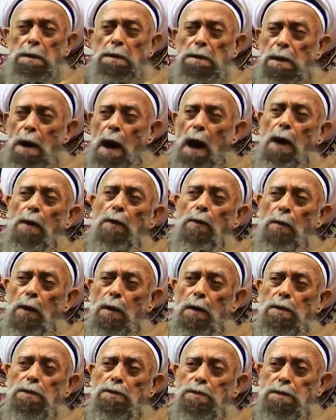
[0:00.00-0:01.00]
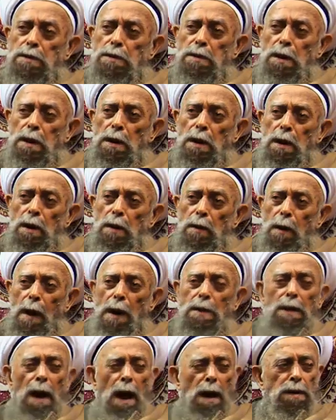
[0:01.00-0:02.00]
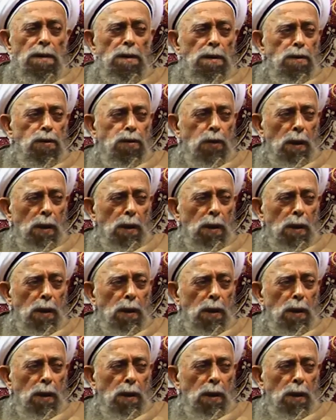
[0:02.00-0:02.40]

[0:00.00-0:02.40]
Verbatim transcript: There was one hundred